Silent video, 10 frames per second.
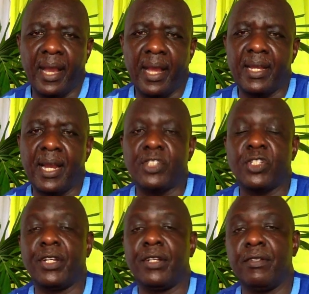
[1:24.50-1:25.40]
It has
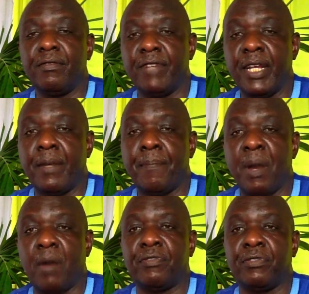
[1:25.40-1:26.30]
a very
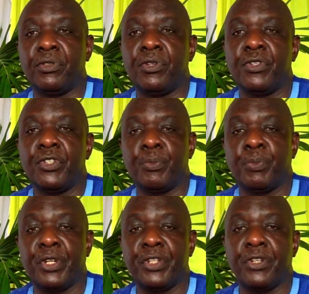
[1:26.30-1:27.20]
powerful
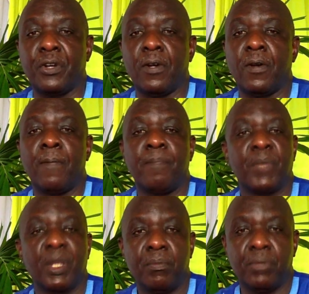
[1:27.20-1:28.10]
spiritual
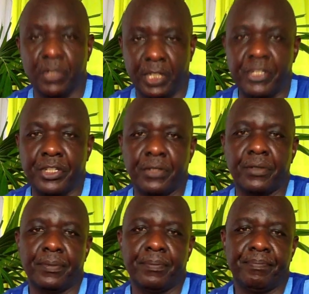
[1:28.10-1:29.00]
potential,
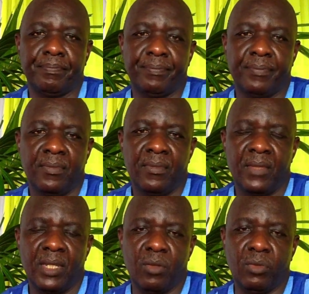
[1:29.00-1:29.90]

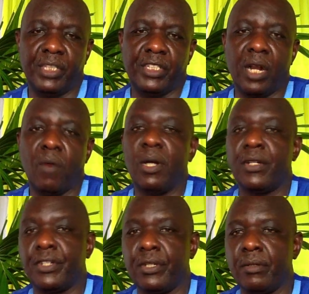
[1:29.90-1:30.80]
which I
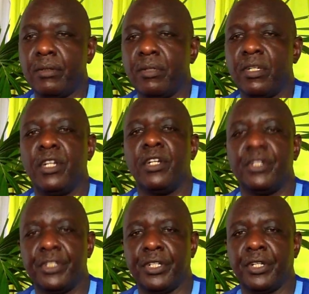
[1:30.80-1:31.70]
want to
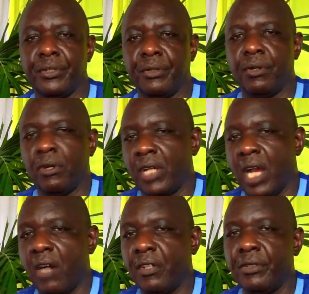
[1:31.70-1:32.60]
show you on
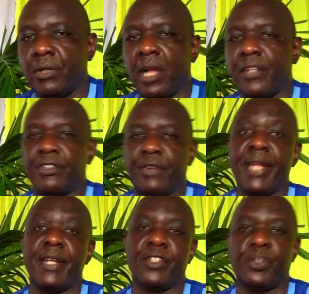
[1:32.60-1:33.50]
how you can
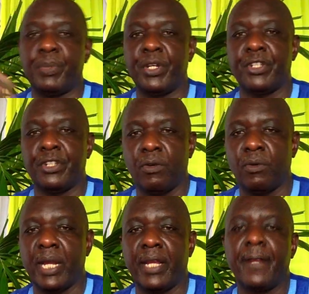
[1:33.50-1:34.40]
train a spiritual
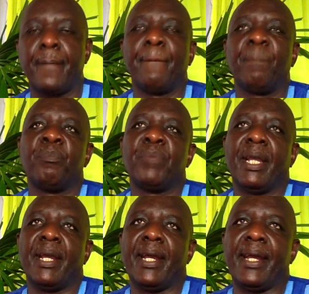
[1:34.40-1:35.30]
way
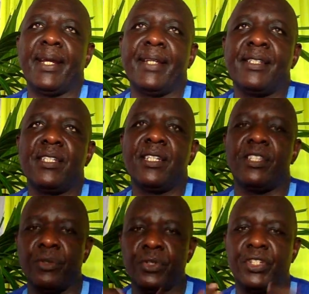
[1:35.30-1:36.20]
and
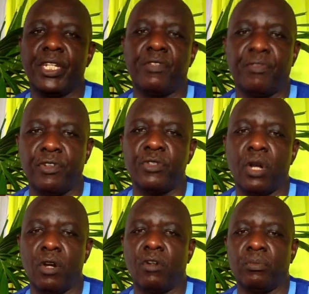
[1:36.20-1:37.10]
use it for
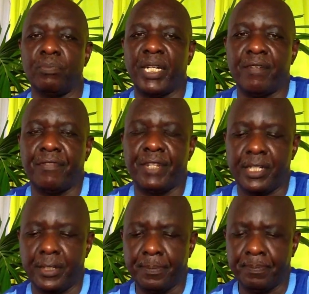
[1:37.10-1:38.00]
your own benefit.